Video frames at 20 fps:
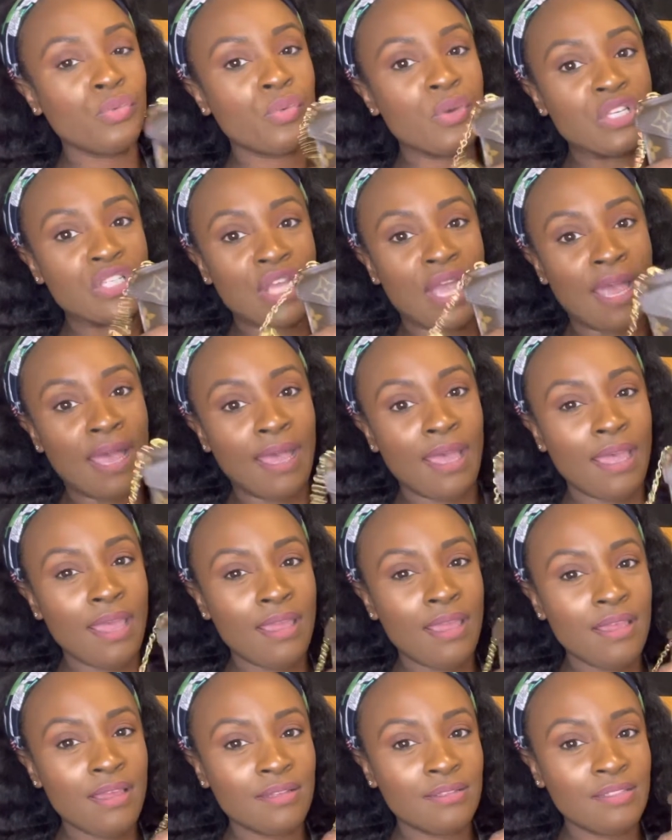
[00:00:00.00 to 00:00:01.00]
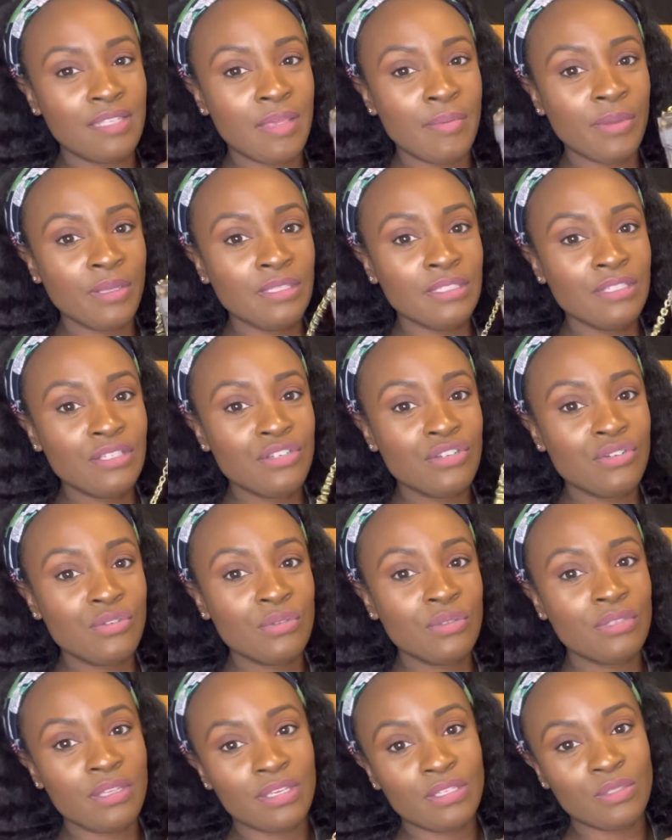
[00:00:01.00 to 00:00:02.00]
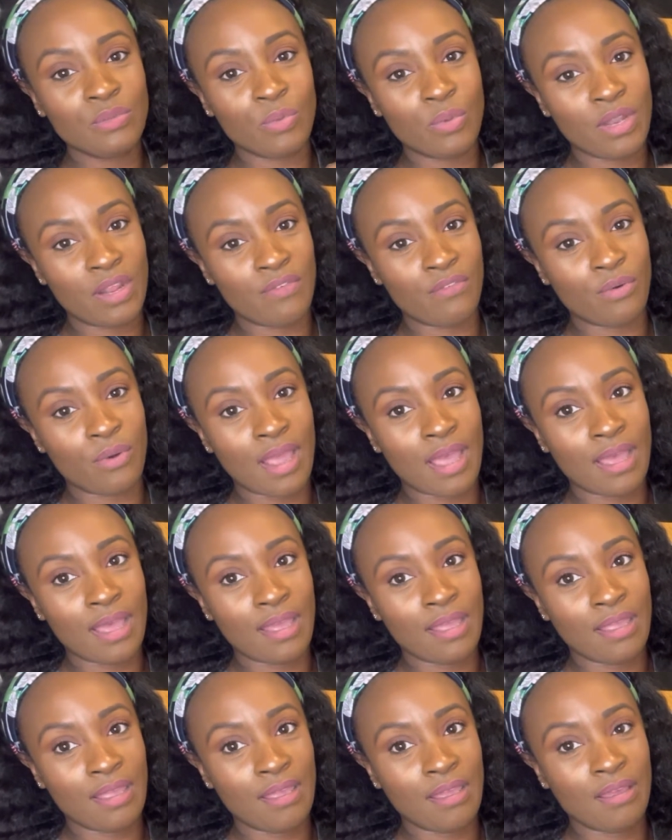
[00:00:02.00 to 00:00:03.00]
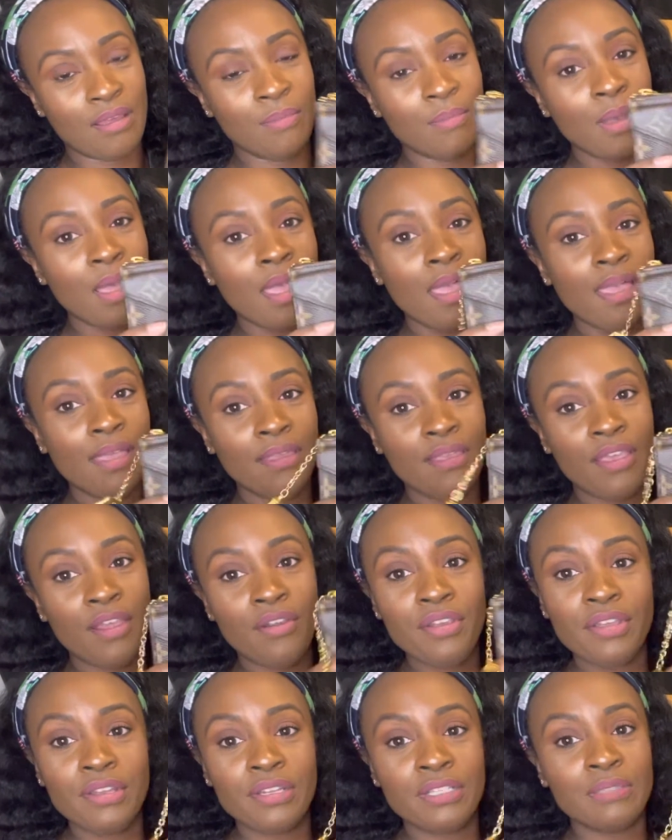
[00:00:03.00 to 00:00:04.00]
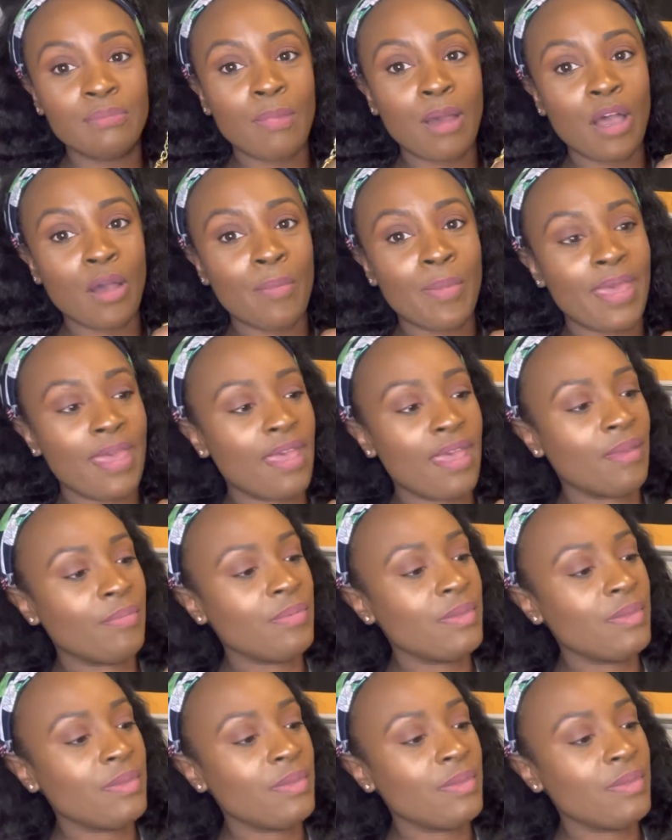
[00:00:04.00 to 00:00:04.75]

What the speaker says: which I typically use this whenever I am carrying a small bag,